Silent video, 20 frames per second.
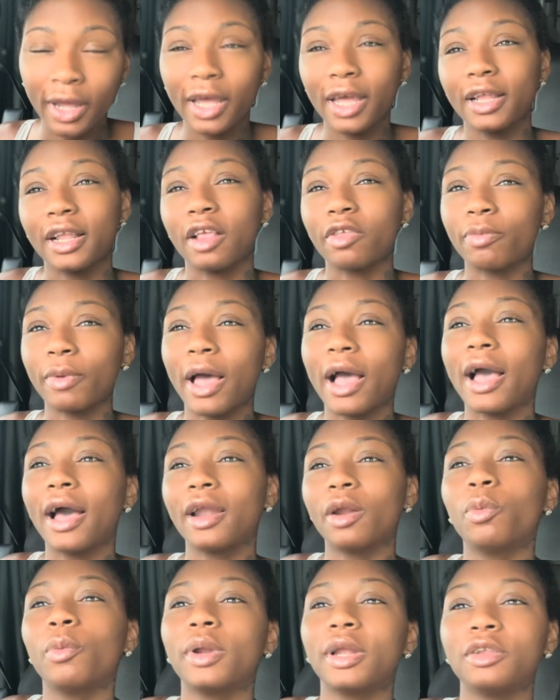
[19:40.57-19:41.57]
And that's why I
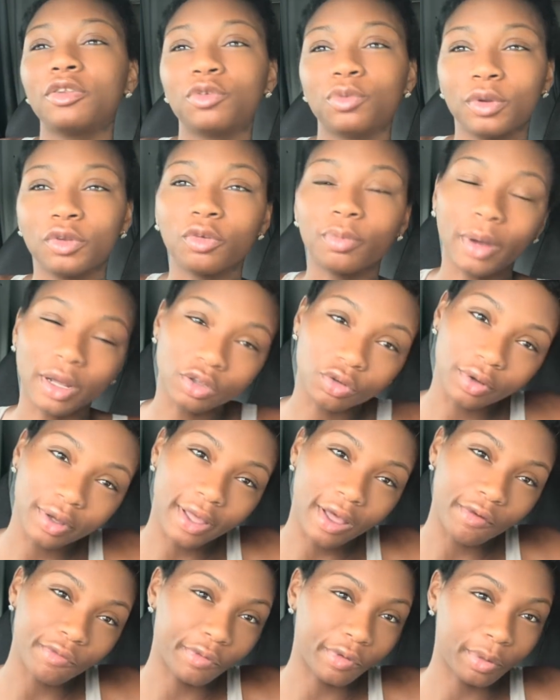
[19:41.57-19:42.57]
kind of want to switch my truck
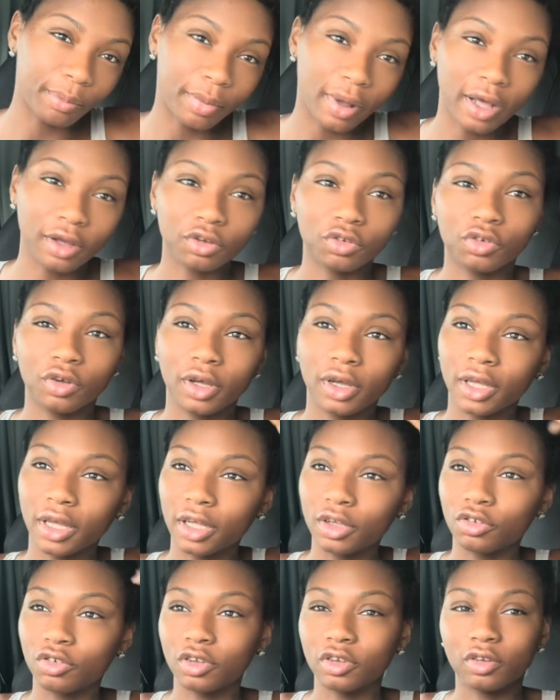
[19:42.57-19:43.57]
out for a box truck
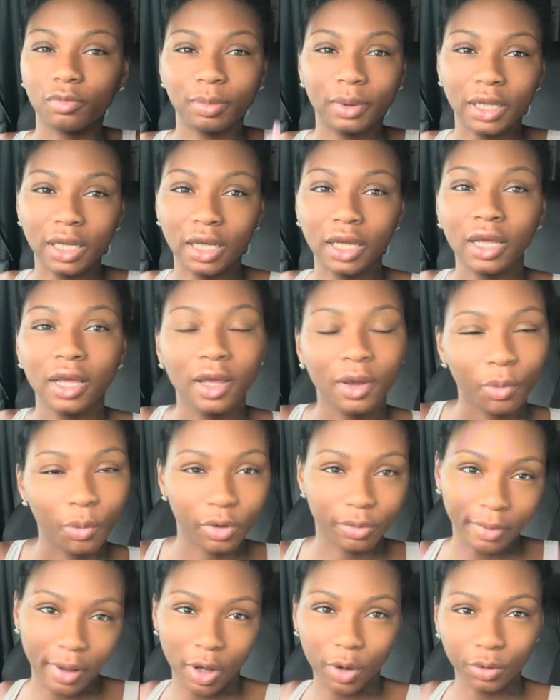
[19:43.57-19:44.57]
and just be,
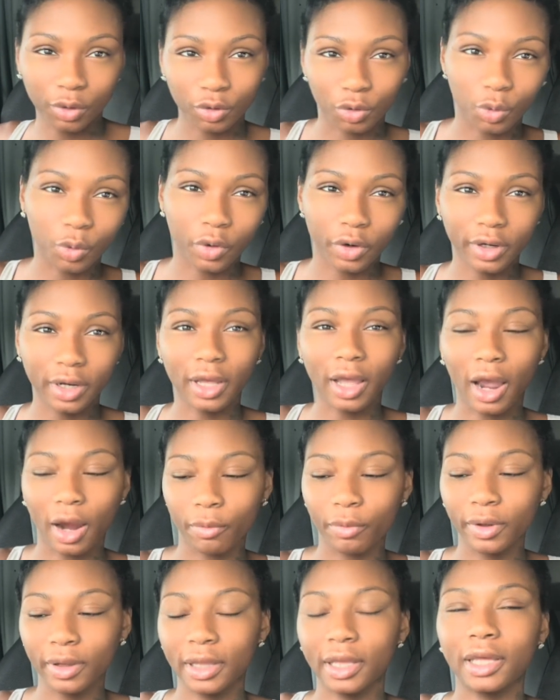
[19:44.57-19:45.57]
with my own authority, I
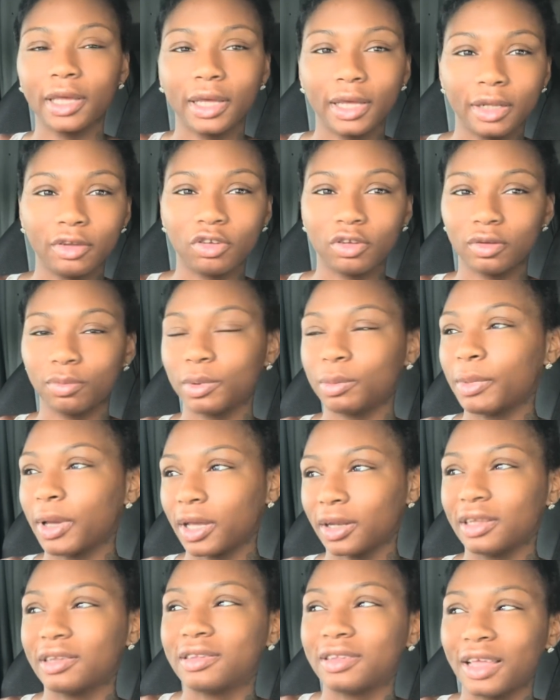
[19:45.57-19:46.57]
really could just be
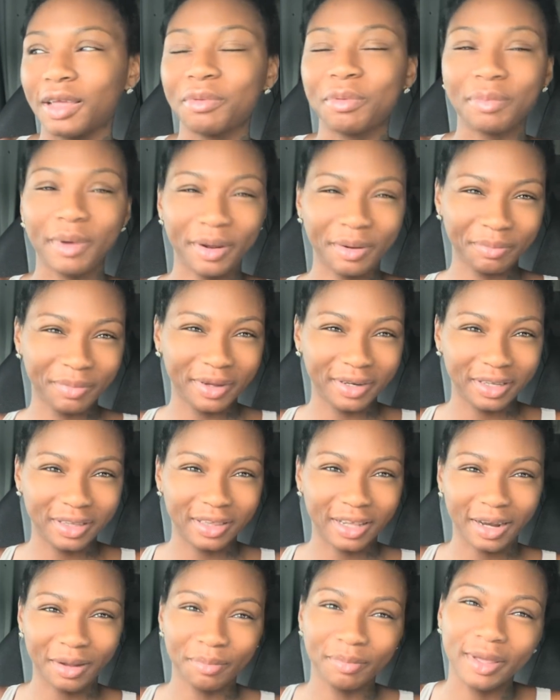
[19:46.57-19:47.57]
making the same amount of money
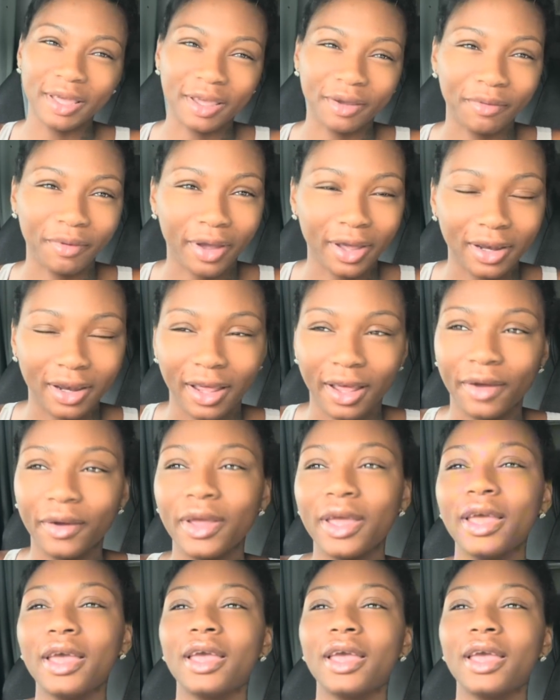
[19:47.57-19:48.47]
that I'm making right now.